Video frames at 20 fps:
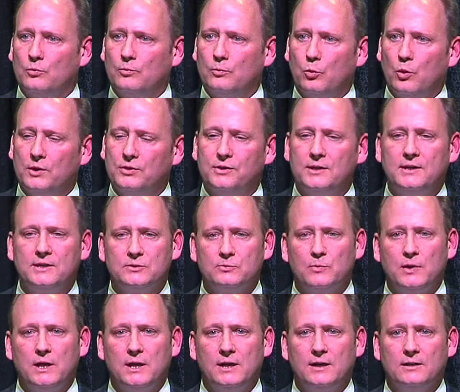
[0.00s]
what these
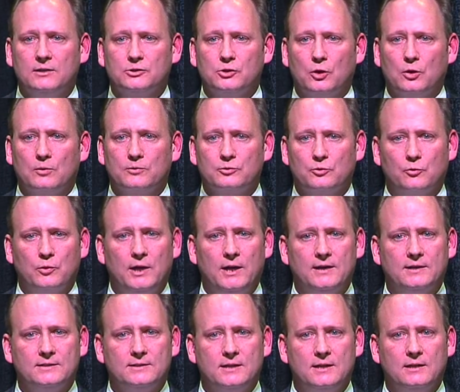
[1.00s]
mean in terms of
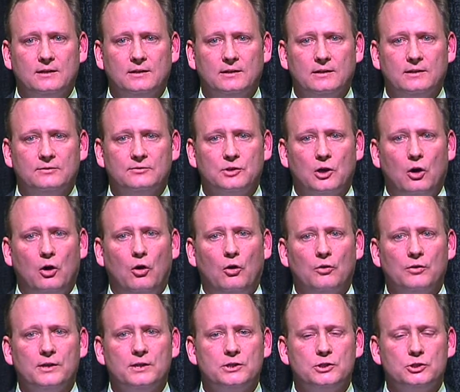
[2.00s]
reading tea leaves. All
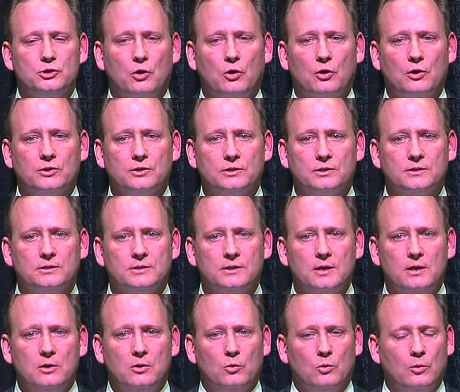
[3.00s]
these charges
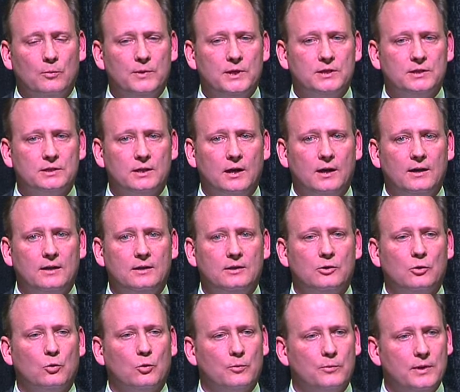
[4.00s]
will be studied,
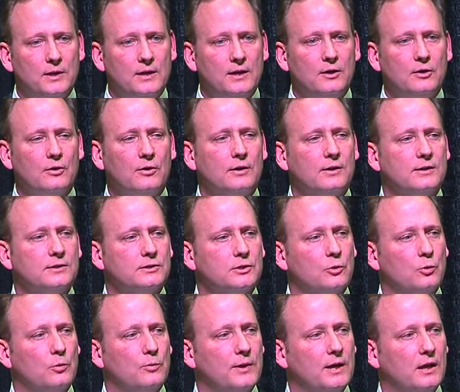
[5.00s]
there will be hearings, there
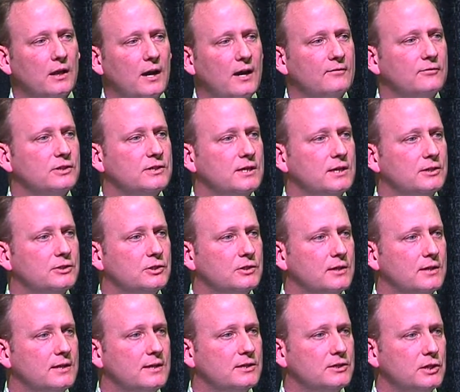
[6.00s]
will be a lot of attention to
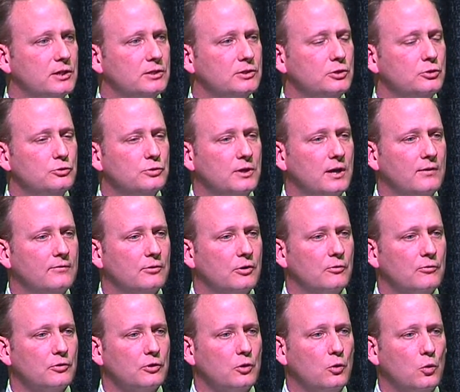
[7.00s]
these issues given
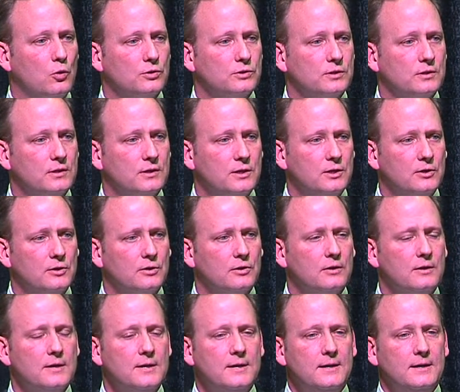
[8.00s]
over the course of the year,
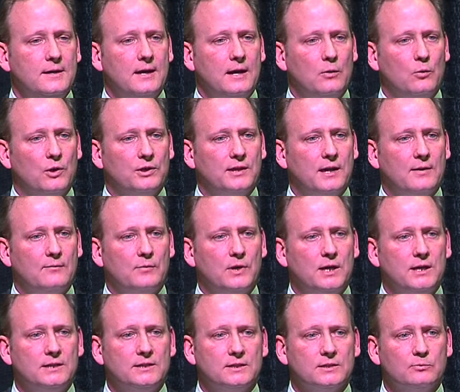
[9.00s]
and what that
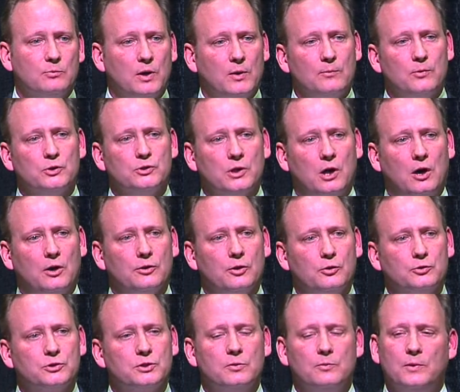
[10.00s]
means is members on
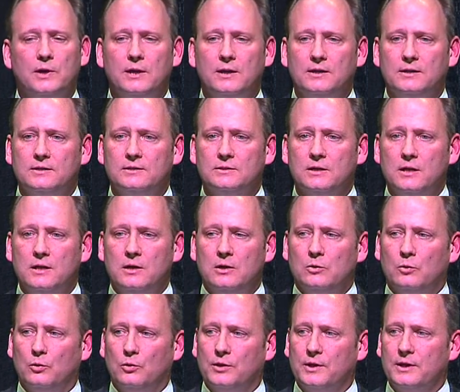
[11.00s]
those committees
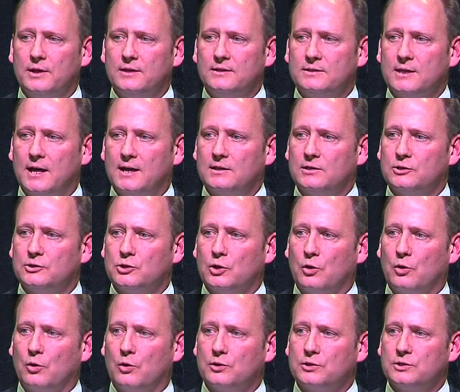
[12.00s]
will then take the
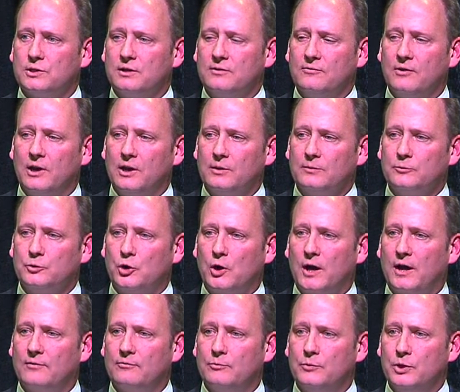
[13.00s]
charge to develop
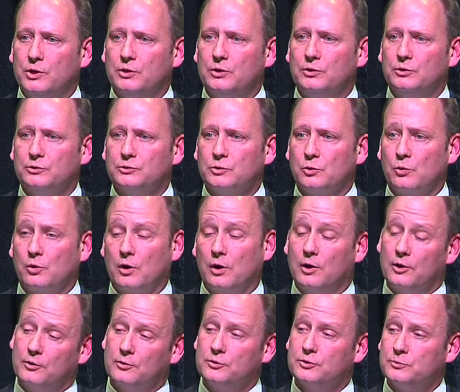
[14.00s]
draft bills, or
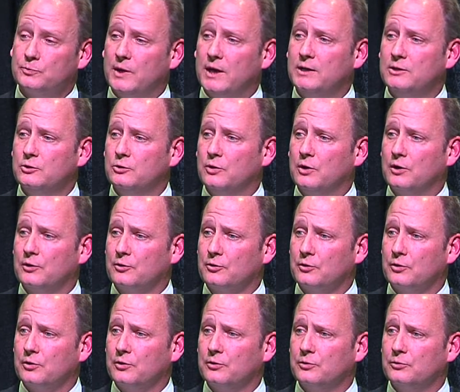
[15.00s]
others may do it on
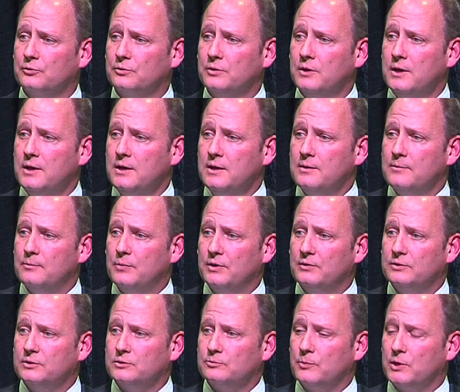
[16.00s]
their own,
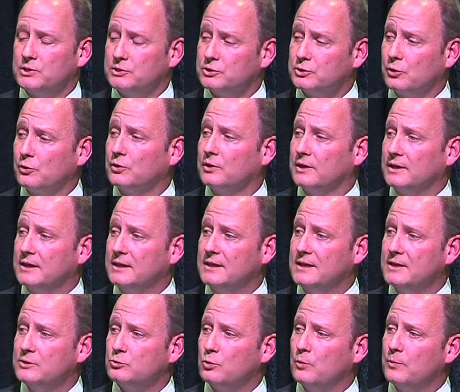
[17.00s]
but certainly
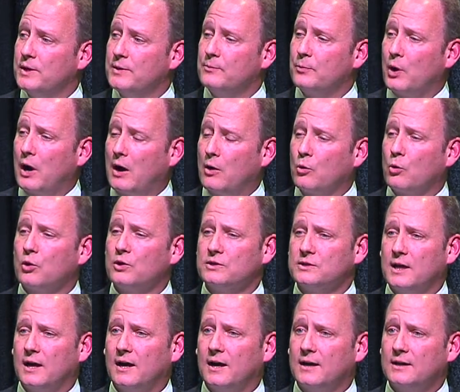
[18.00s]
these will be
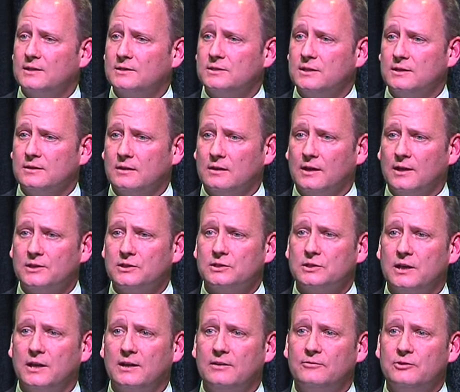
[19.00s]
prioritized in the
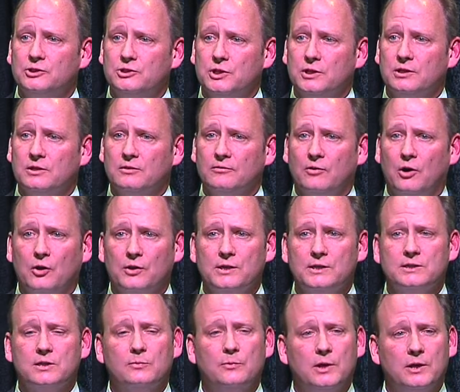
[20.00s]
legislative agenda of all these
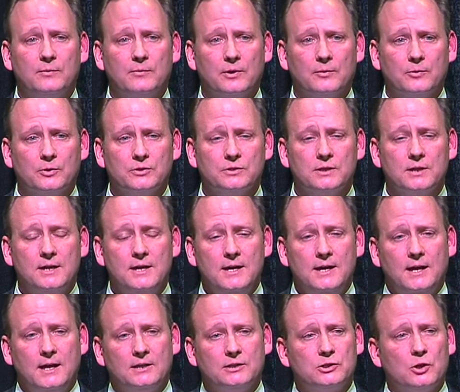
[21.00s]
committee members.
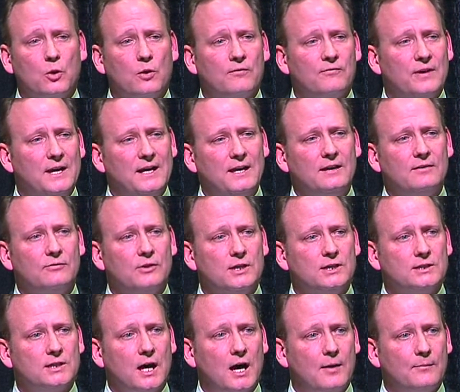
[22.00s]
And so if any of these
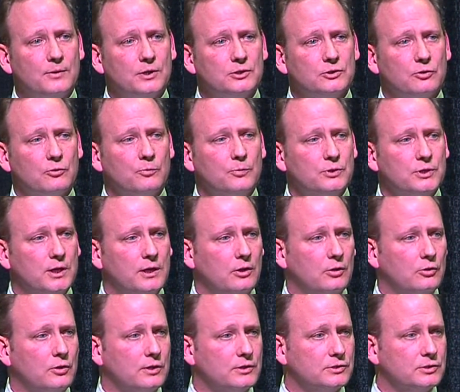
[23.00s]
topics are of
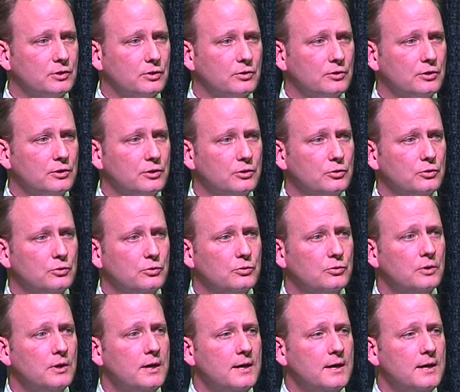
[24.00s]
particular concern to you,